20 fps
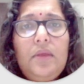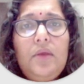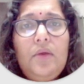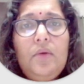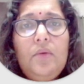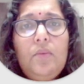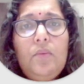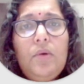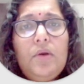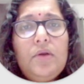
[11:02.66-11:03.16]

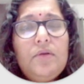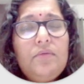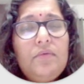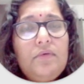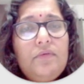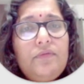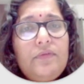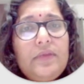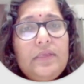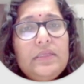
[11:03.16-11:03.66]
Whatever
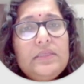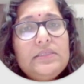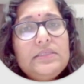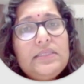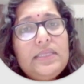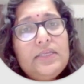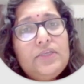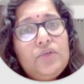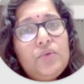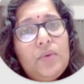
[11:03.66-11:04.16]
fields
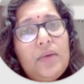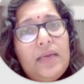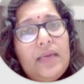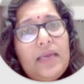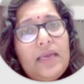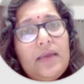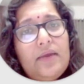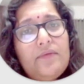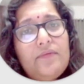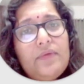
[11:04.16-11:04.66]
that you are
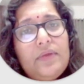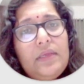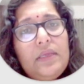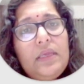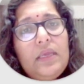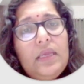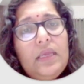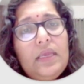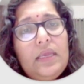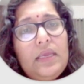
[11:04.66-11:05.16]
having
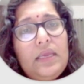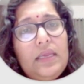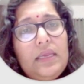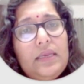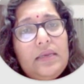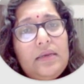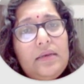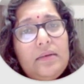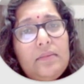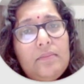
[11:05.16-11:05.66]

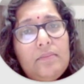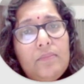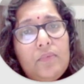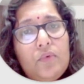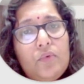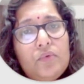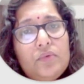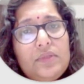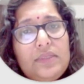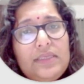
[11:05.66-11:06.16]
in
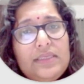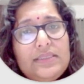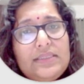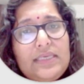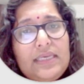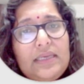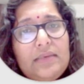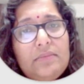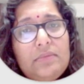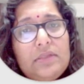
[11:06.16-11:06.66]
both these
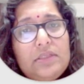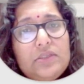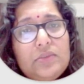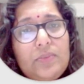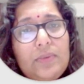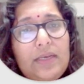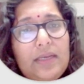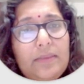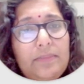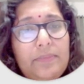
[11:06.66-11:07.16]
tables
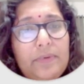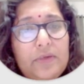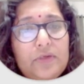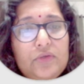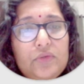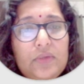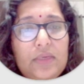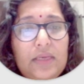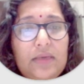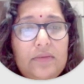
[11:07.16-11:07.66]
will appear
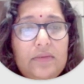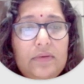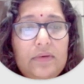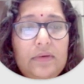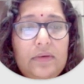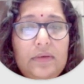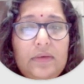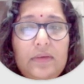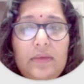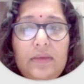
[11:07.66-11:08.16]

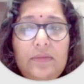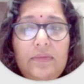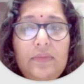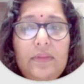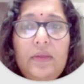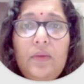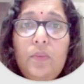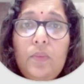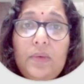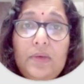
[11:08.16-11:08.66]
together in
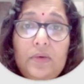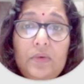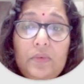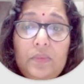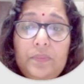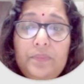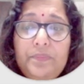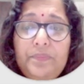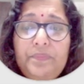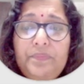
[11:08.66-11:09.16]
the window.
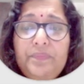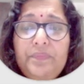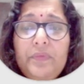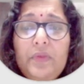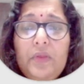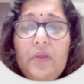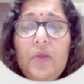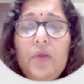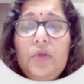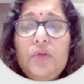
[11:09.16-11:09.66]

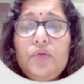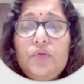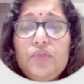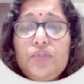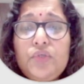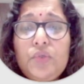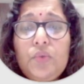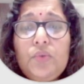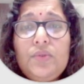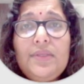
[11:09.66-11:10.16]
To
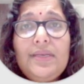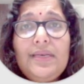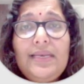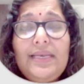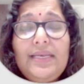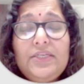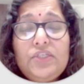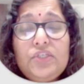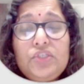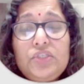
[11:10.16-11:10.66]
show the
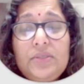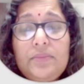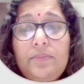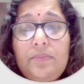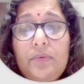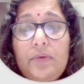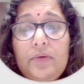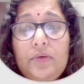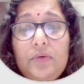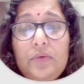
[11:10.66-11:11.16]
relationship
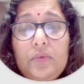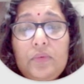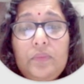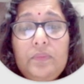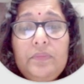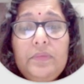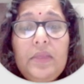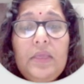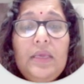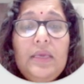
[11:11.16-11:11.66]
window,
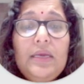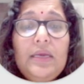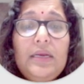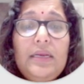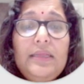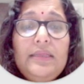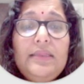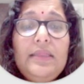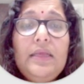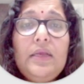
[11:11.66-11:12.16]

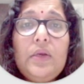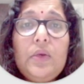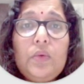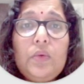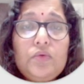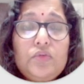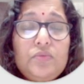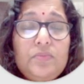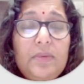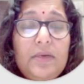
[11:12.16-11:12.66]
click the
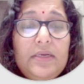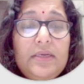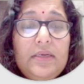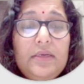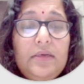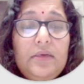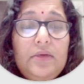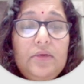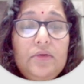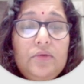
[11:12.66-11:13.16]
Close
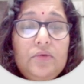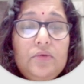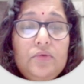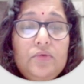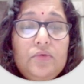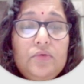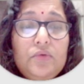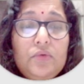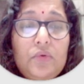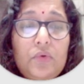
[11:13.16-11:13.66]
button
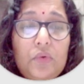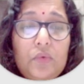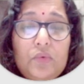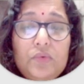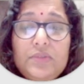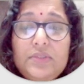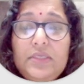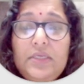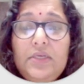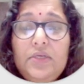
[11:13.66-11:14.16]
to
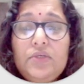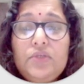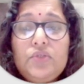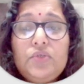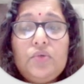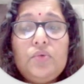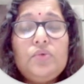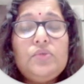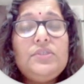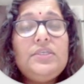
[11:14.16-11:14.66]
close the
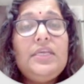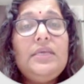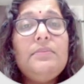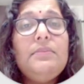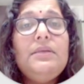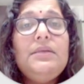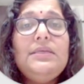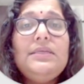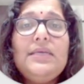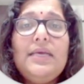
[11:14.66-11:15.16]
Show
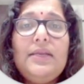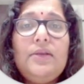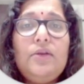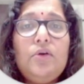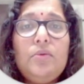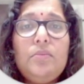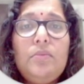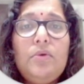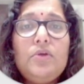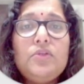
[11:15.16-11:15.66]
Table
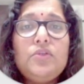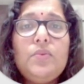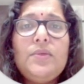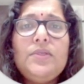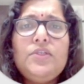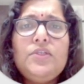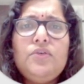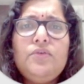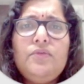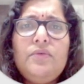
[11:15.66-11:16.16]
dialog box.
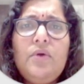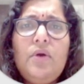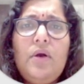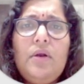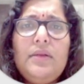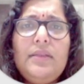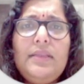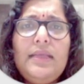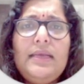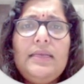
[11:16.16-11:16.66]
Once you've
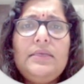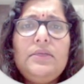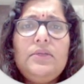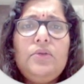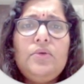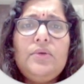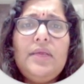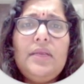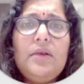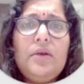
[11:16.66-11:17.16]
got that,
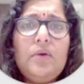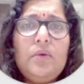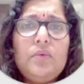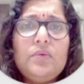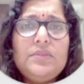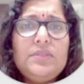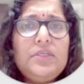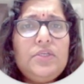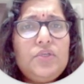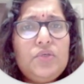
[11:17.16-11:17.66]
you can
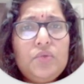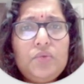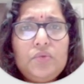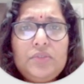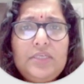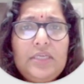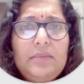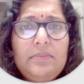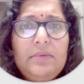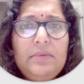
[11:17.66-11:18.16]
close the Show
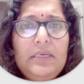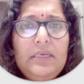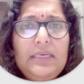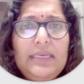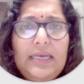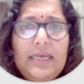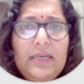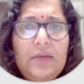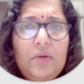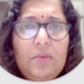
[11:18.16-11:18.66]
Table
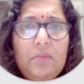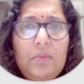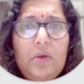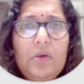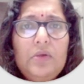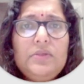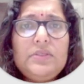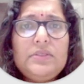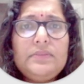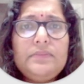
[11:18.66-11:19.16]
dialog
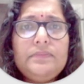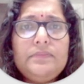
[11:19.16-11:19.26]
box.